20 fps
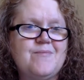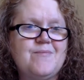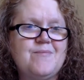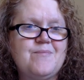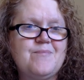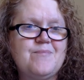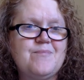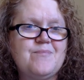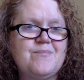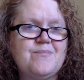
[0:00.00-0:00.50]

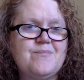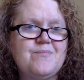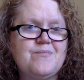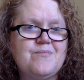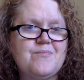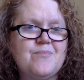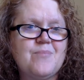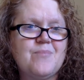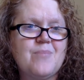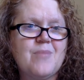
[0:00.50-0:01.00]

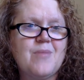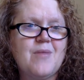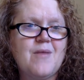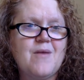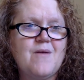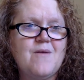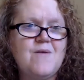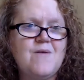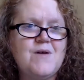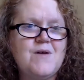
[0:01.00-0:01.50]

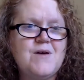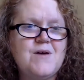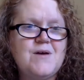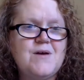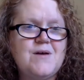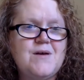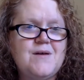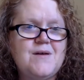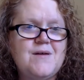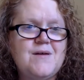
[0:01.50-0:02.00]

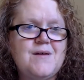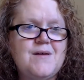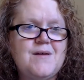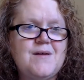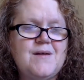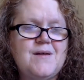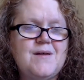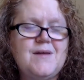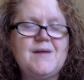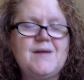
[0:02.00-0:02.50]

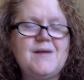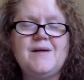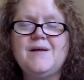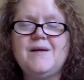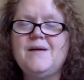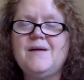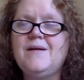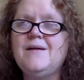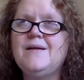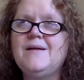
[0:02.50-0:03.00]

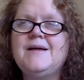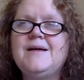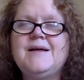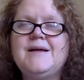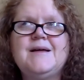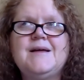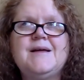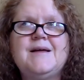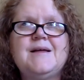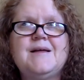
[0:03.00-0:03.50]
[no speech]